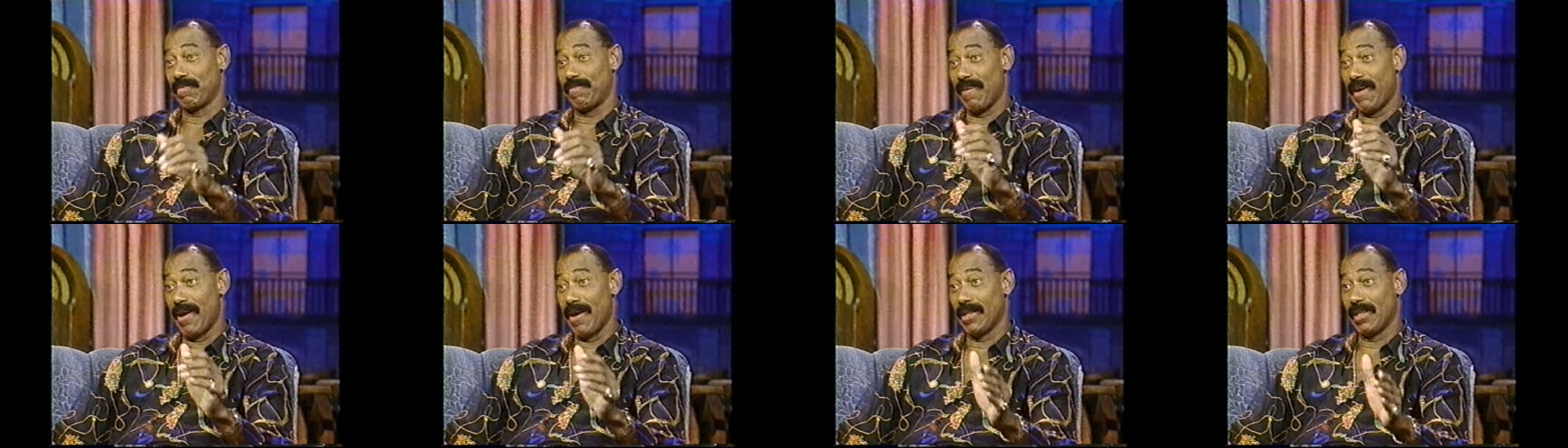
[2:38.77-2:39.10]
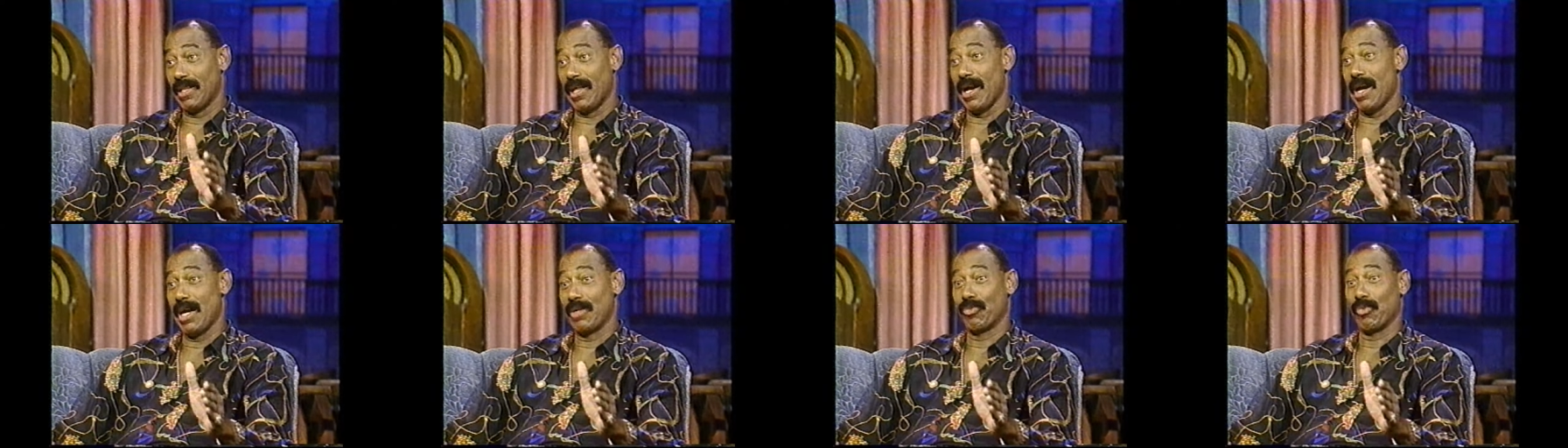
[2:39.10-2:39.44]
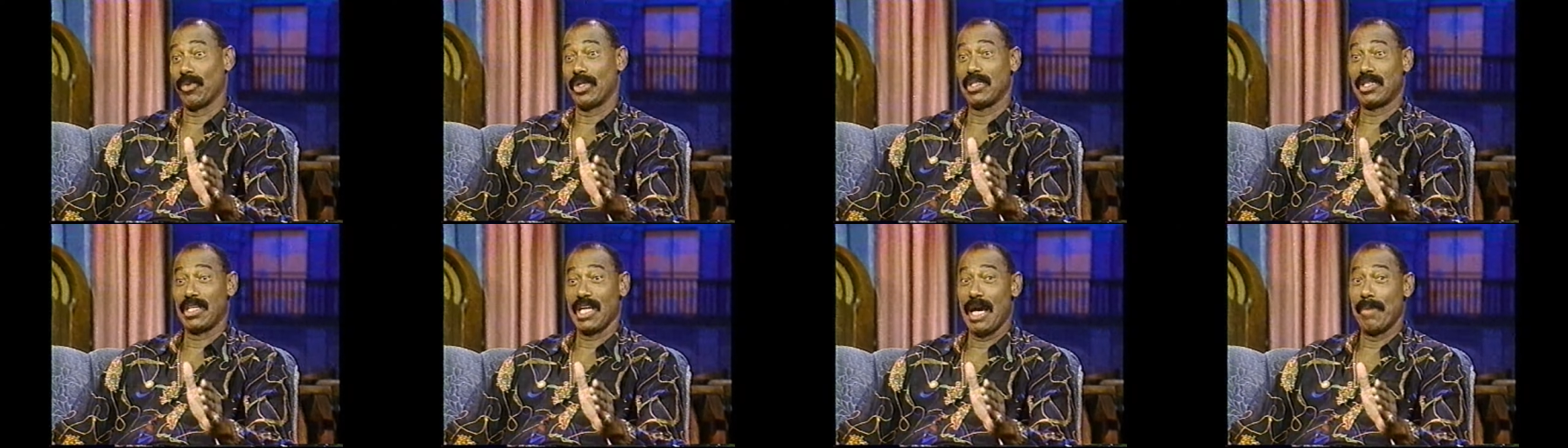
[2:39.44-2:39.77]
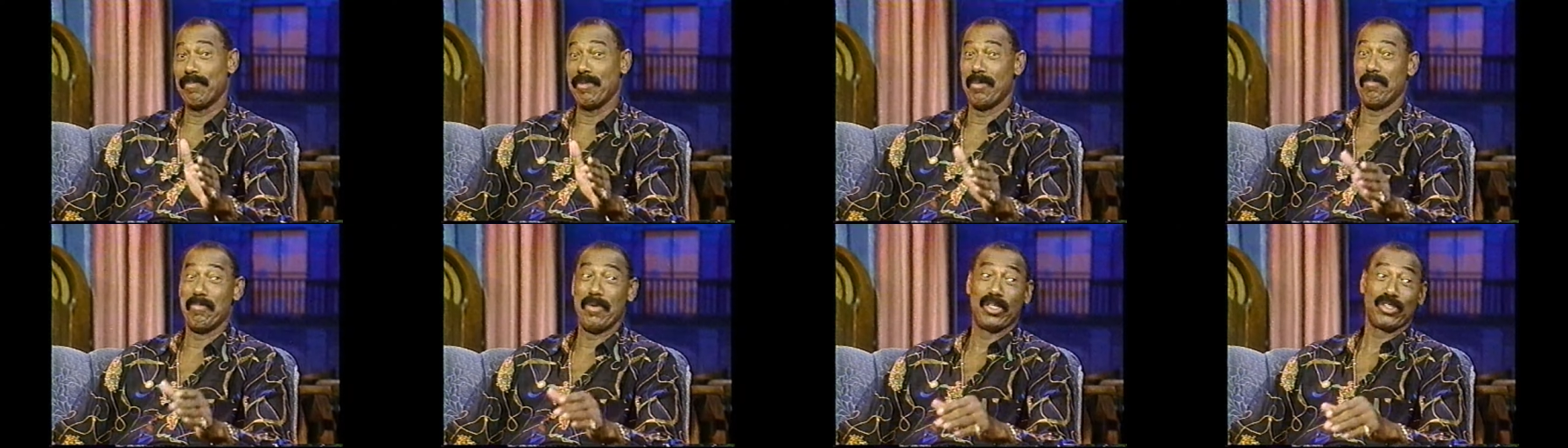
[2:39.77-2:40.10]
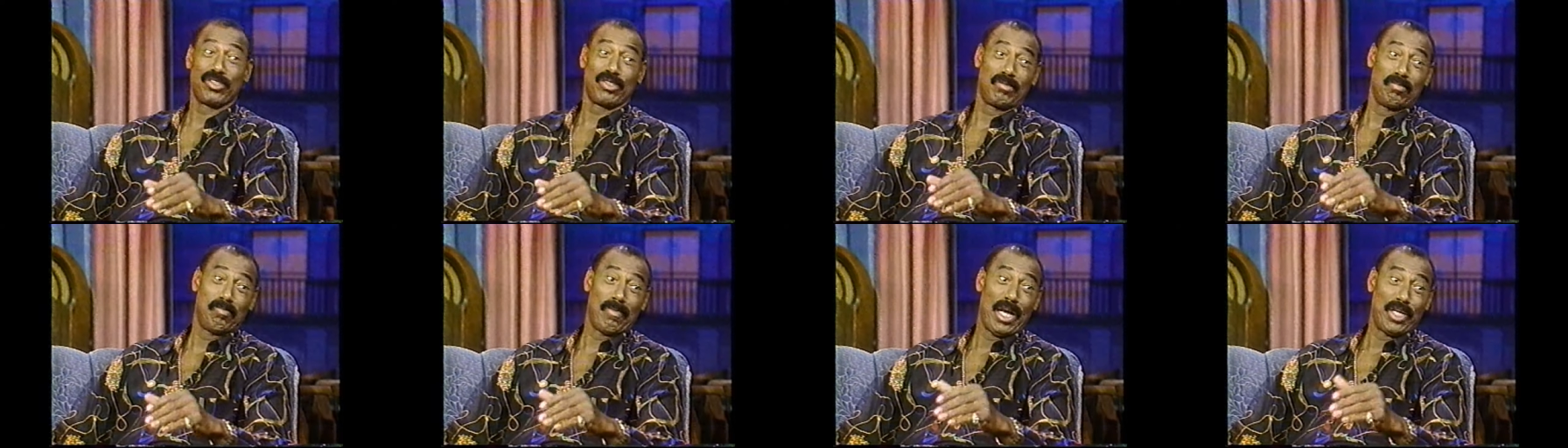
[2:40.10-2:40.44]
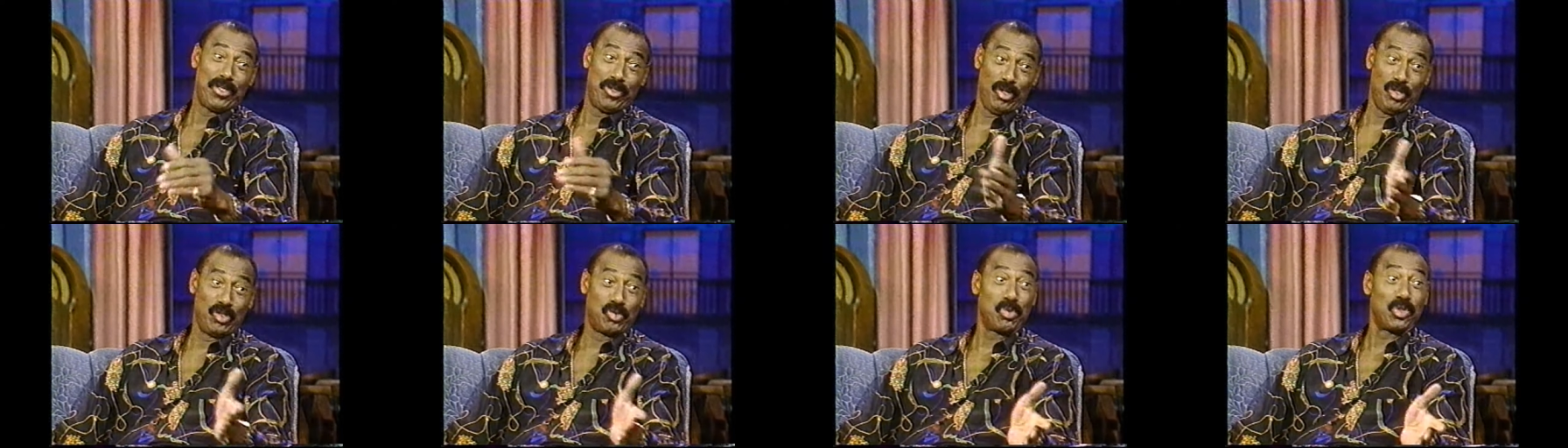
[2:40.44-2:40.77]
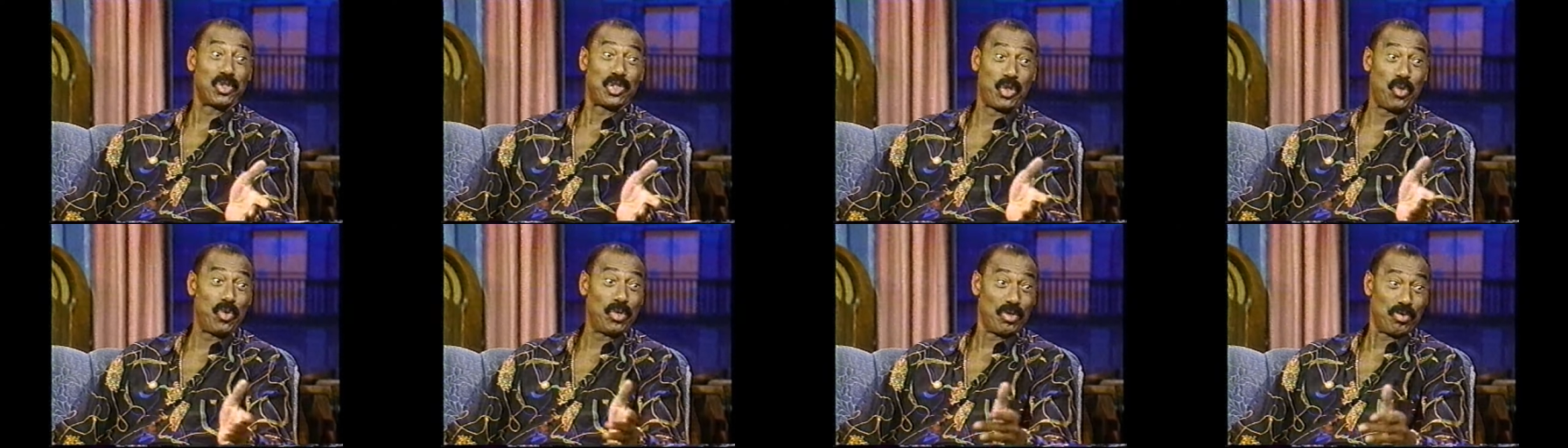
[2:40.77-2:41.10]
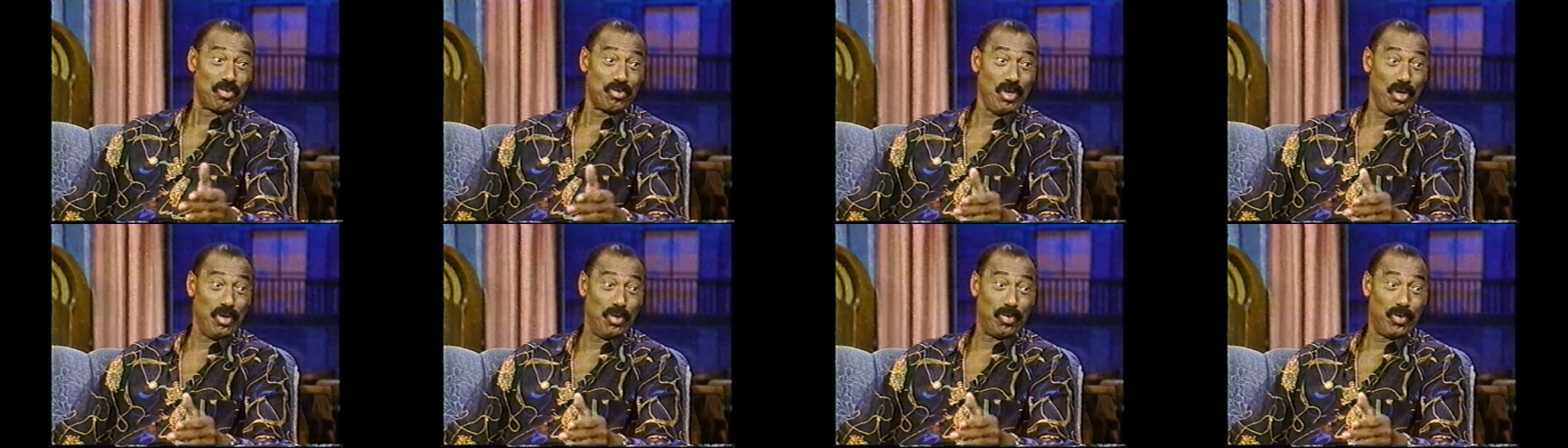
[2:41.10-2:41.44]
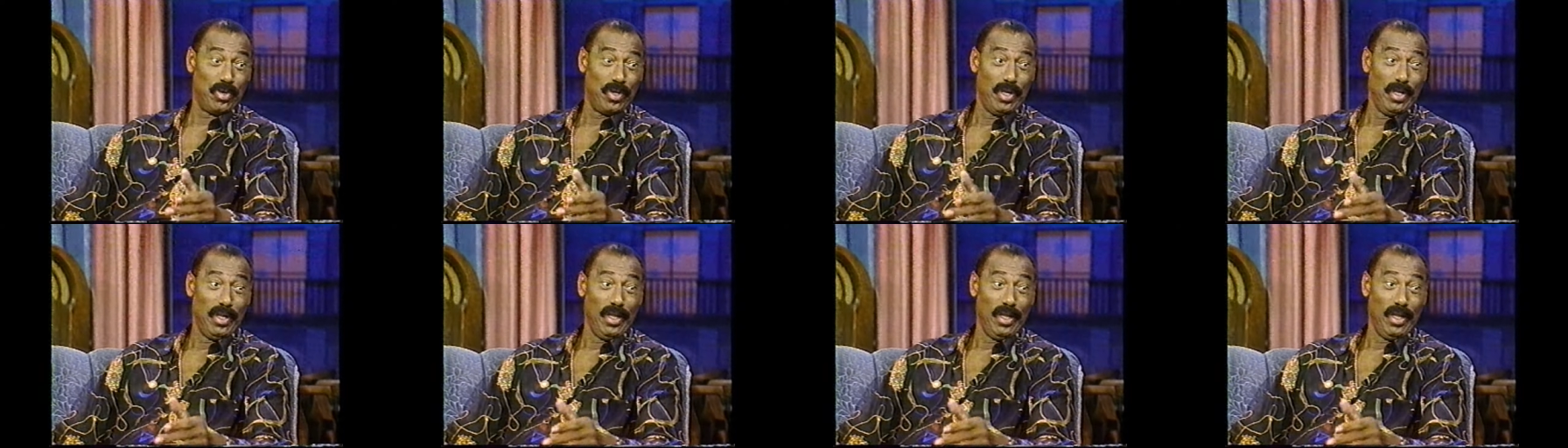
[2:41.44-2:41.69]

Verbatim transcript: foul line one time and I missed my usual two in a row.